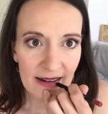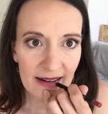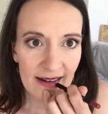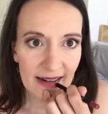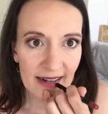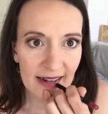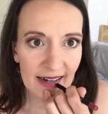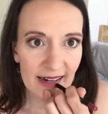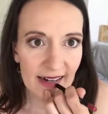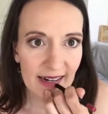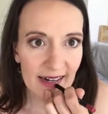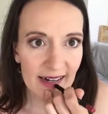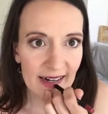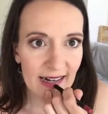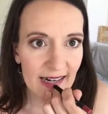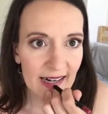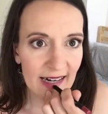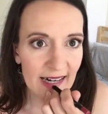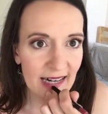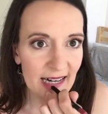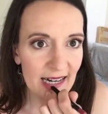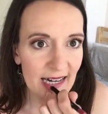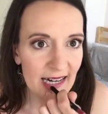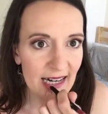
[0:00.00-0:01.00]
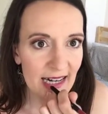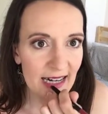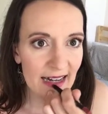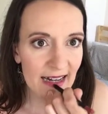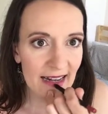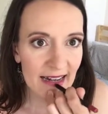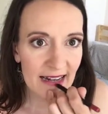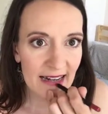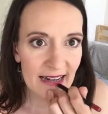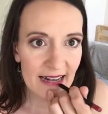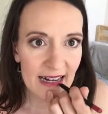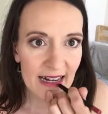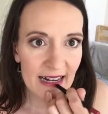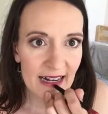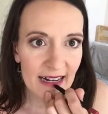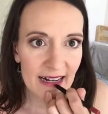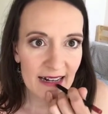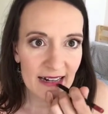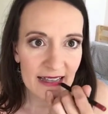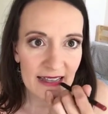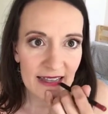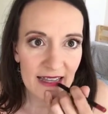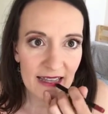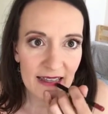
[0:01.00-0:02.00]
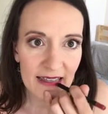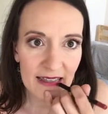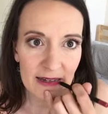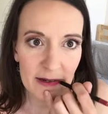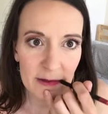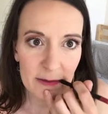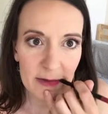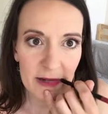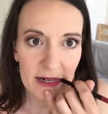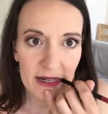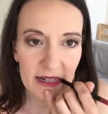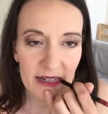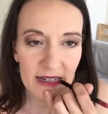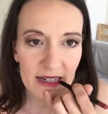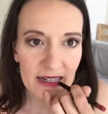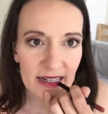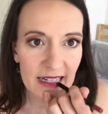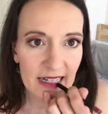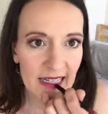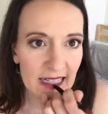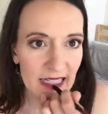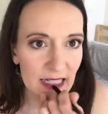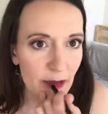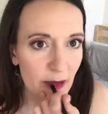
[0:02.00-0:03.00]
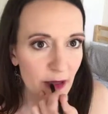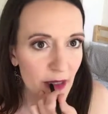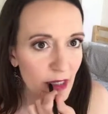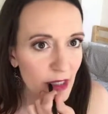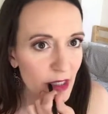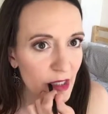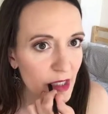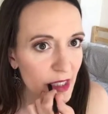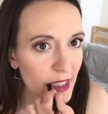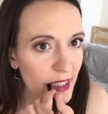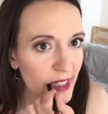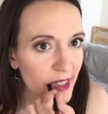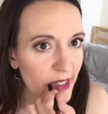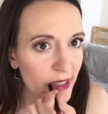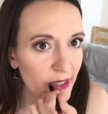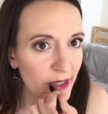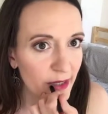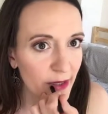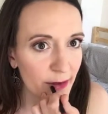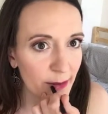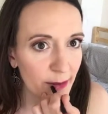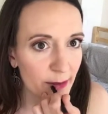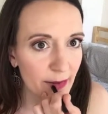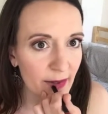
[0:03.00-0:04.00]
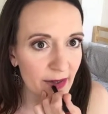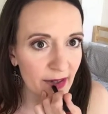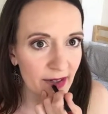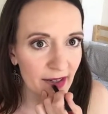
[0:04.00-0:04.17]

Uh-oh. I think that my husband and daughter are home.